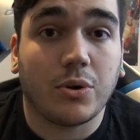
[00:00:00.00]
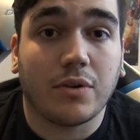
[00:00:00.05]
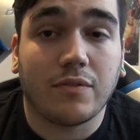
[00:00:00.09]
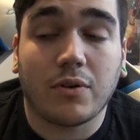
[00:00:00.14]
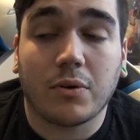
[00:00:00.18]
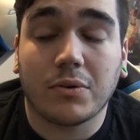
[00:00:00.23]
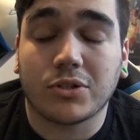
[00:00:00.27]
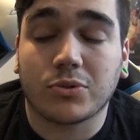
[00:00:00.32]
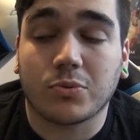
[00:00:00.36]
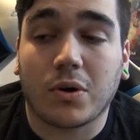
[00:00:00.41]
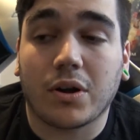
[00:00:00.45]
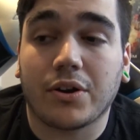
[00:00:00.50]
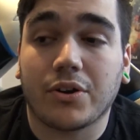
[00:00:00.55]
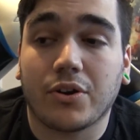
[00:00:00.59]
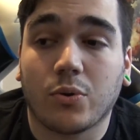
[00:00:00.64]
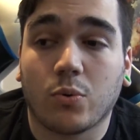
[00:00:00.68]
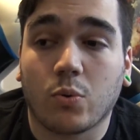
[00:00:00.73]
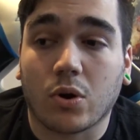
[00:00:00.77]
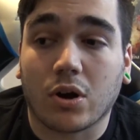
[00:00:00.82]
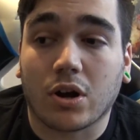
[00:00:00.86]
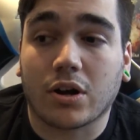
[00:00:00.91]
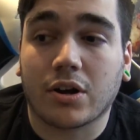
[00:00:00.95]
I've always wanted to
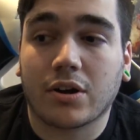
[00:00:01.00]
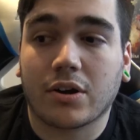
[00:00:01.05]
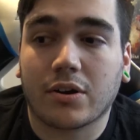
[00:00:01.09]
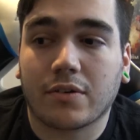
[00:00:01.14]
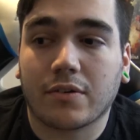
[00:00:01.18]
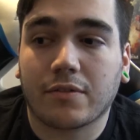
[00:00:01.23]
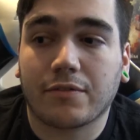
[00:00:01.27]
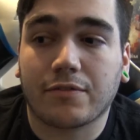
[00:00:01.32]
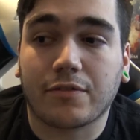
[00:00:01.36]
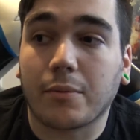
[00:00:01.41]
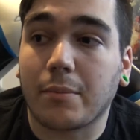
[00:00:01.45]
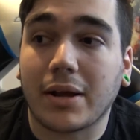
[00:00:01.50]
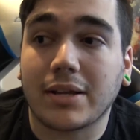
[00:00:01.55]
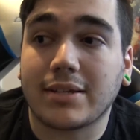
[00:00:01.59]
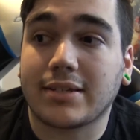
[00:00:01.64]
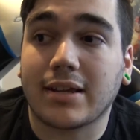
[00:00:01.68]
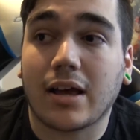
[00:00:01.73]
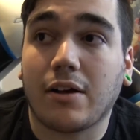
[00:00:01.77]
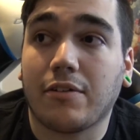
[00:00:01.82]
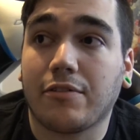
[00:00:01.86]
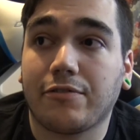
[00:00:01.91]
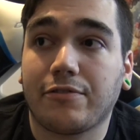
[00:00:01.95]
work for
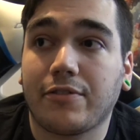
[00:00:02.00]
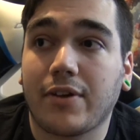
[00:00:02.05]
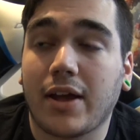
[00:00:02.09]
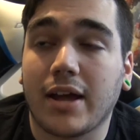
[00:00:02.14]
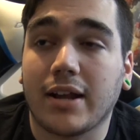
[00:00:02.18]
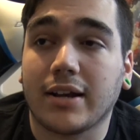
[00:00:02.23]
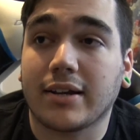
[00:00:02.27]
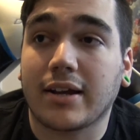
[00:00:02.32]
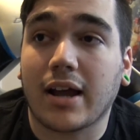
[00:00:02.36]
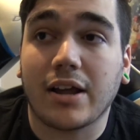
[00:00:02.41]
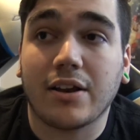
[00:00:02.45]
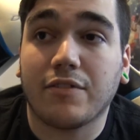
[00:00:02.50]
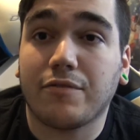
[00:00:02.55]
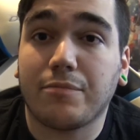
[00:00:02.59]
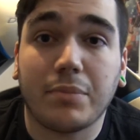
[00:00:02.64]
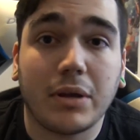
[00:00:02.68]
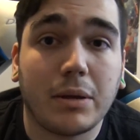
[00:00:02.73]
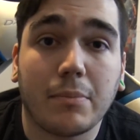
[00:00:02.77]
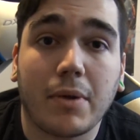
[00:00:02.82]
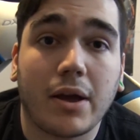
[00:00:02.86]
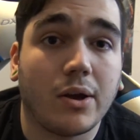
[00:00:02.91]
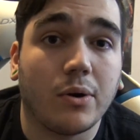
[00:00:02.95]
myself and kind of
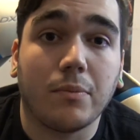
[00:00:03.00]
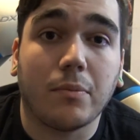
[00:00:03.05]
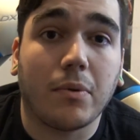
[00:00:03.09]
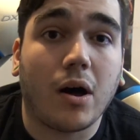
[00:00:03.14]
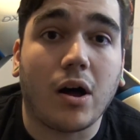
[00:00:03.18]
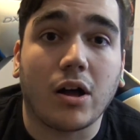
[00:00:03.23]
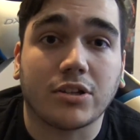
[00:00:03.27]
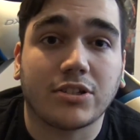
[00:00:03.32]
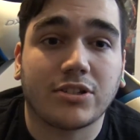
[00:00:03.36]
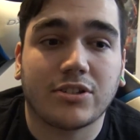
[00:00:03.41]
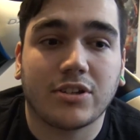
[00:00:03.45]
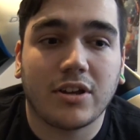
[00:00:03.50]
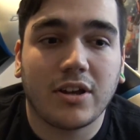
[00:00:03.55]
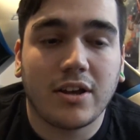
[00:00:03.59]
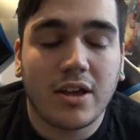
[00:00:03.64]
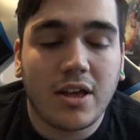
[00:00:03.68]
be my own boss,